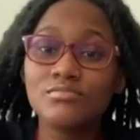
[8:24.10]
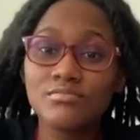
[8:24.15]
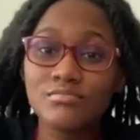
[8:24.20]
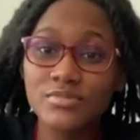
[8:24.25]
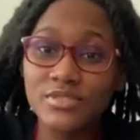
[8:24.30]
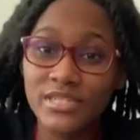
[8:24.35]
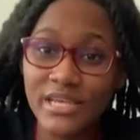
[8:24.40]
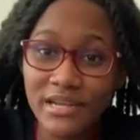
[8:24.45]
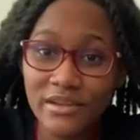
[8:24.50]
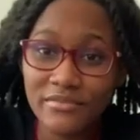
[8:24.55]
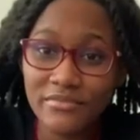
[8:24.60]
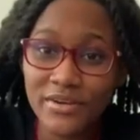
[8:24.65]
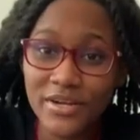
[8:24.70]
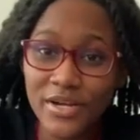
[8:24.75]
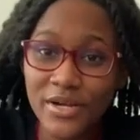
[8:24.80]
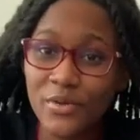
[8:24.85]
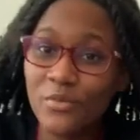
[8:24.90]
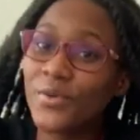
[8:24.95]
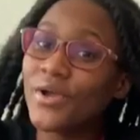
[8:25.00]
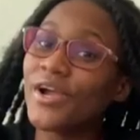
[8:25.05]

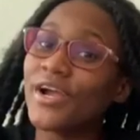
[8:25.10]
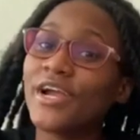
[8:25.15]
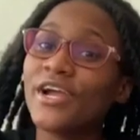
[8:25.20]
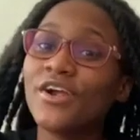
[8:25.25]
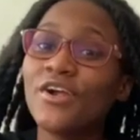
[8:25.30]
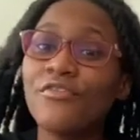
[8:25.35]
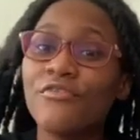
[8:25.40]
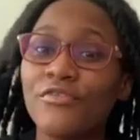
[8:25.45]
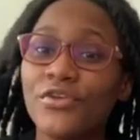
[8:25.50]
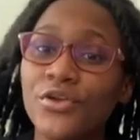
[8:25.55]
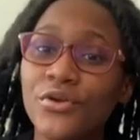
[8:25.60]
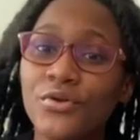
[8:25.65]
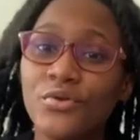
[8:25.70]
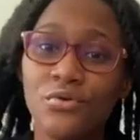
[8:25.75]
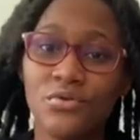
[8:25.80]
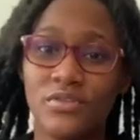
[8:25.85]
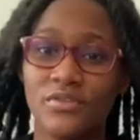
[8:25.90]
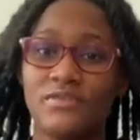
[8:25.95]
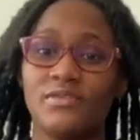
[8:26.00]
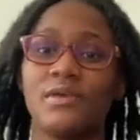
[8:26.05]
Jennifer, we are here for you
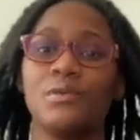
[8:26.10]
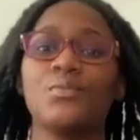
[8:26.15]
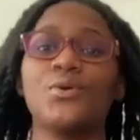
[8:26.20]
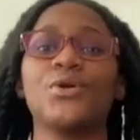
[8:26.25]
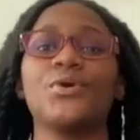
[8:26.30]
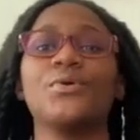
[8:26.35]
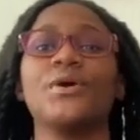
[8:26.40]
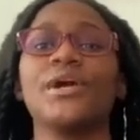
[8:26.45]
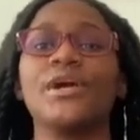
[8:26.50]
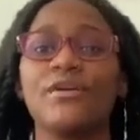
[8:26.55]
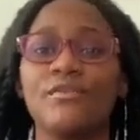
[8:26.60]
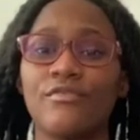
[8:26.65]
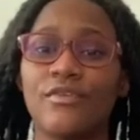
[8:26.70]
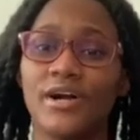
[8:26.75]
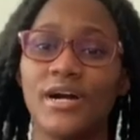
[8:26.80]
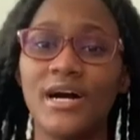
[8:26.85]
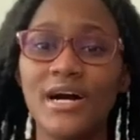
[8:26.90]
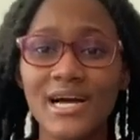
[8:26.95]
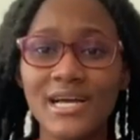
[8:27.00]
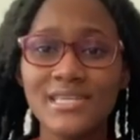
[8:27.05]
the same way you are here for
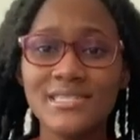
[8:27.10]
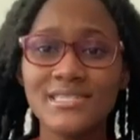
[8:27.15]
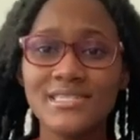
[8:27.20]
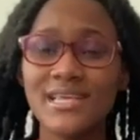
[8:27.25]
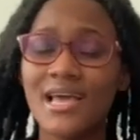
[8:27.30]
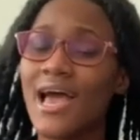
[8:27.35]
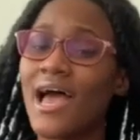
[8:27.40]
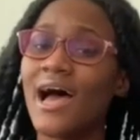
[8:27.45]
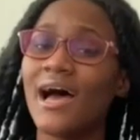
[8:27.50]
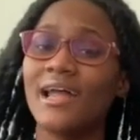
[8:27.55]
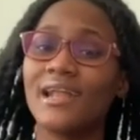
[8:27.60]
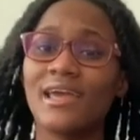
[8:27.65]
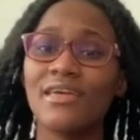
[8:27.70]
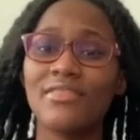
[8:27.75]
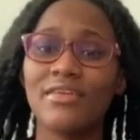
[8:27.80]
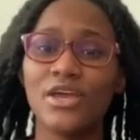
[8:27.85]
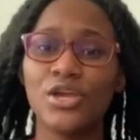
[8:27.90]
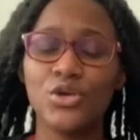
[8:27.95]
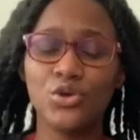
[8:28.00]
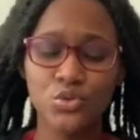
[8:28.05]
us. And I
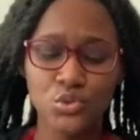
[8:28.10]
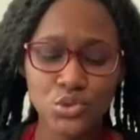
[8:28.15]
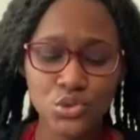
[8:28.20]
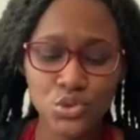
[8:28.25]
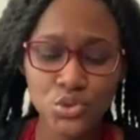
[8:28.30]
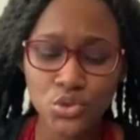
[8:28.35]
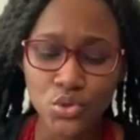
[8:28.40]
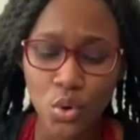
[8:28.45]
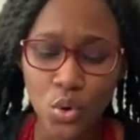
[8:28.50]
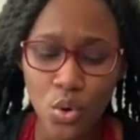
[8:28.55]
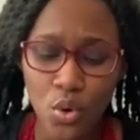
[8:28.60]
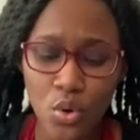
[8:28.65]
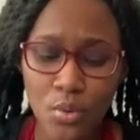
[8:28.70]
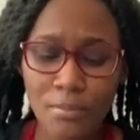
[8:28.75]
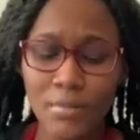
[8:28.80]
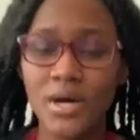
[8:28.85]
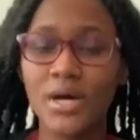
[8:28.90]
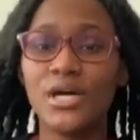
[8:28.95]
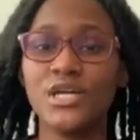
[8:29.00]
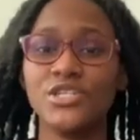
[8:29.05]
thank you so
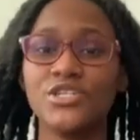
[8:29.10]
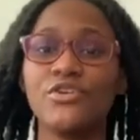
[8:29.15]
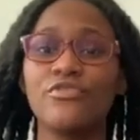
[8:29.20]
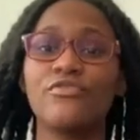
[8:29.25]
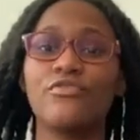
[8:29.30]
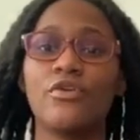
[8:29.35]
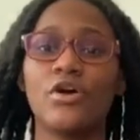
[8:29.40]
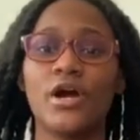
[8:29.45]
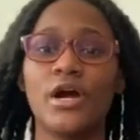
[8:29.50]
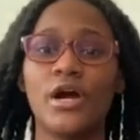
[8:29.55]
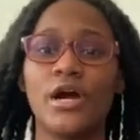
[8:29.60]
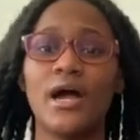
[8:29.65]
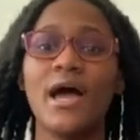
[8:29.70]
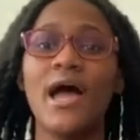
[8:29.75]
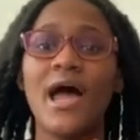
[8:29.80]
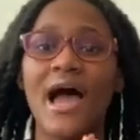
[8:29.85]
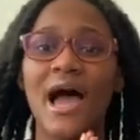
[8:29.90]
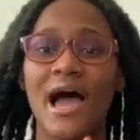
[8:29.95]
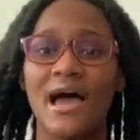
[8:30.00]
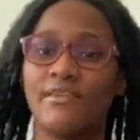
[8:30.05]
much for
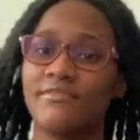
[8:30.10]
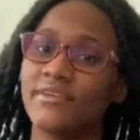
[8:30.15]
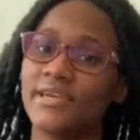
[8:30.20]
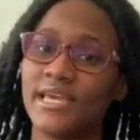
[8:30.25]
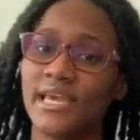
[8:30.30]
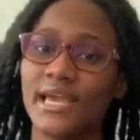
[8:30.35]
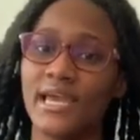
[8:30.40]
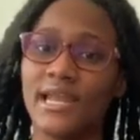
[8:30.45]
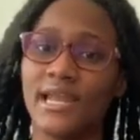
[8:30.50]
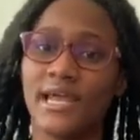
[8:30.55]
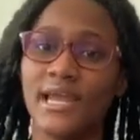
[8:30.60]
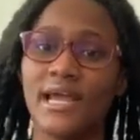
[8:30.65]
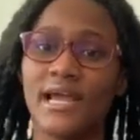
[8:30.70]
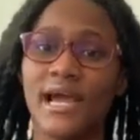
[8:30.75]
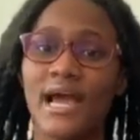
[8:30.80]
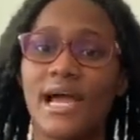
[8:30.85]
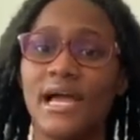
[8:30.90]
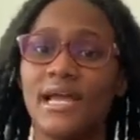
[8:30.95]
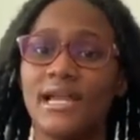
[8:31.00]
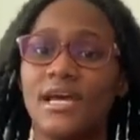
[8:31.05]
advocating
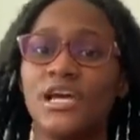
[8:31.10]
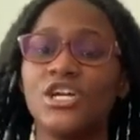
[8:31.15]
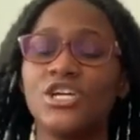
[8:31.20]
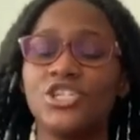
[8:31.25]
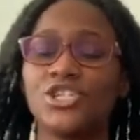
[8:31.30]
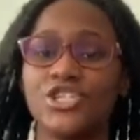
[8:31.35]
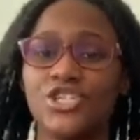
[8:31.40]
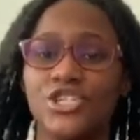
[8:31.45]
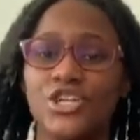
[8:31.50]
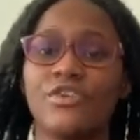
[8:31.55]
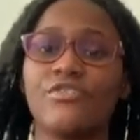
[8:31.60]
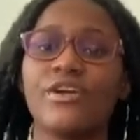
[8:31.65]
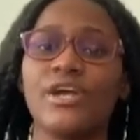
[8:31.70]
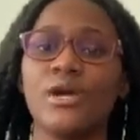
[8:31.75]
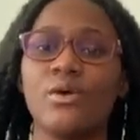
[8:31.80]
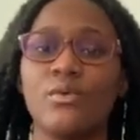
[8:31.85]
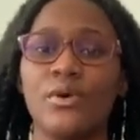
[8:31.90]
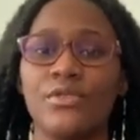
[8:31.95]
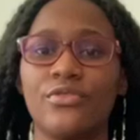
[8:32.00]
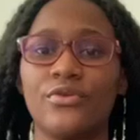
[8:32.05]
and sharing
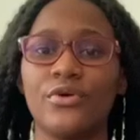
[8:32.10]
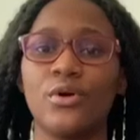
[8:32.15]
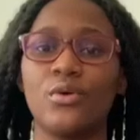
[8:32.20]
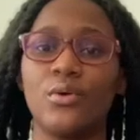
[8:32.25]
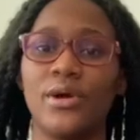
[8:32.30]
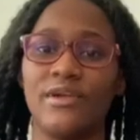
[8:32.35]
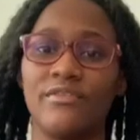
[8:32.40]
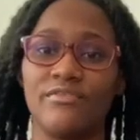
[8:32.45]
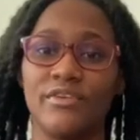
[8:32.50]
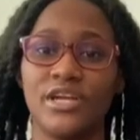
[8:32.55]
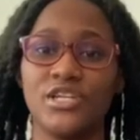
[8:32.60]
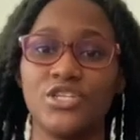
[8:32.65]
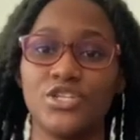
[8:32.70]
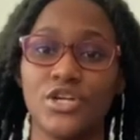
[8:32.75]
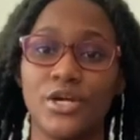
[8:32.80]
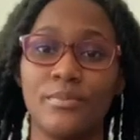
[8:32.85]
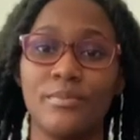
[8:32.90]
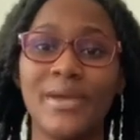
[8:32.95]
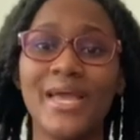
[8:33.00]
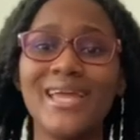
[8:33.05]
with your white friends your
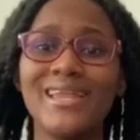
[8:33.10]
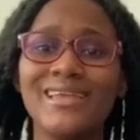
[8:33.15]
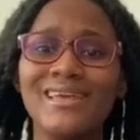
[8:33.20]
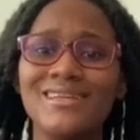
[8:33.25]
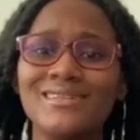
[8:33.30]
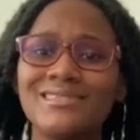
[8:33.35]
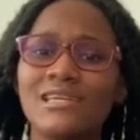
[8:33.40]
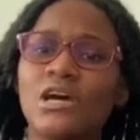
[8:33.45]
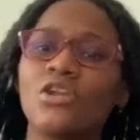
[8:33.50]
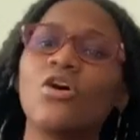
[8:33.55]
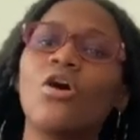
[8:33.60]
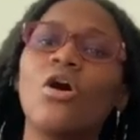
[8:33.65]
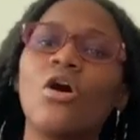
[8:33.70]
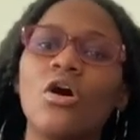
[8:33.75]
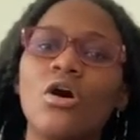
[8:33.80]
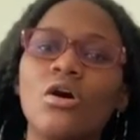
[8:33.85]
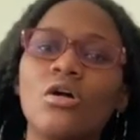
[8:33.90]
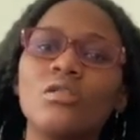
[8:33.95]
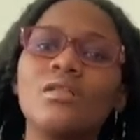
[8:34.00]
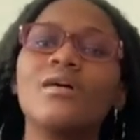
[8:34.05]
opinions on
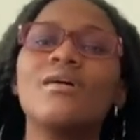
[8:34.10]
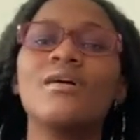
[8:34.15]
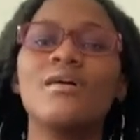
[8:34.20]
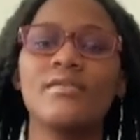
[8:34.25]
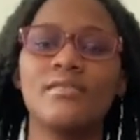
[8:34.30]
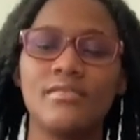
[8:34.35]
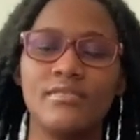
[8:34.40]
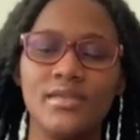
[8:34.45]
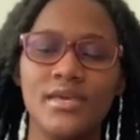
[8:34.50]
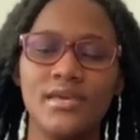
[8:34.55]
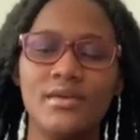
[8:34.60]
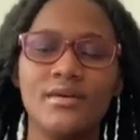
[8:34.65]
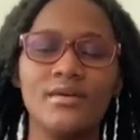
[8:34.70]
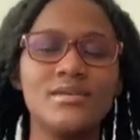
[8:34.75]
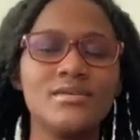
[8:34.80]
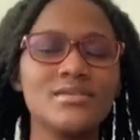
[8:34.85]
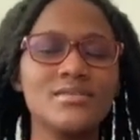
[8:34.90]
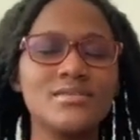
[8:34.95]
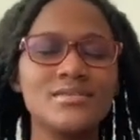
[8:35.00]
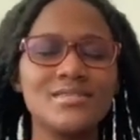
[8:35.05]
all the
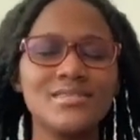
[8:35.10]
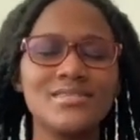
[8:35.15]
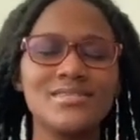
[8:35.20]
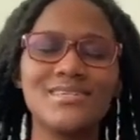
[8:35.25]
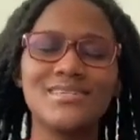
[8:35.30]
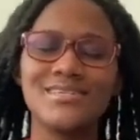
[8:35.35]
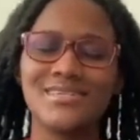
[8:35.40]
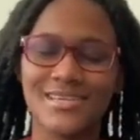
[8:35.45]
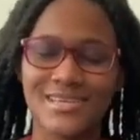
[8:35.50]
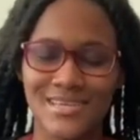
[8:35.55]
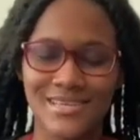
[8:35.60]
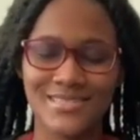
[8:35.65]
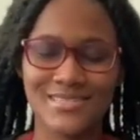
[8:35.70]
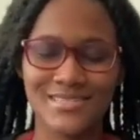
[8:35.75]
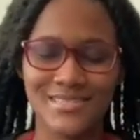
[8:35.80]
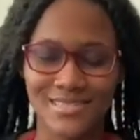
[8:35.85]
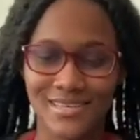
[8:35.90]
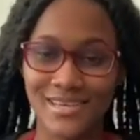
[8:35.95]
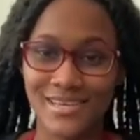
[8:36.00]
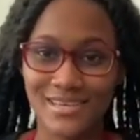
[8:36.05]

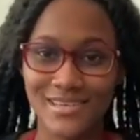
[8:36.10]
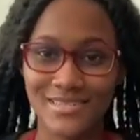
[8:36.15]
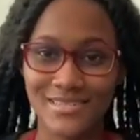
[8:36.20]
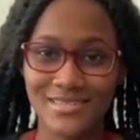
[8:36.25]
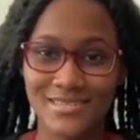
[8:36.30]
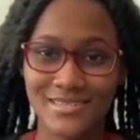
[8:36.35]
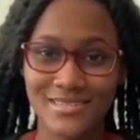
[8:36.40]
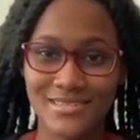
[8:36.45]
statistics.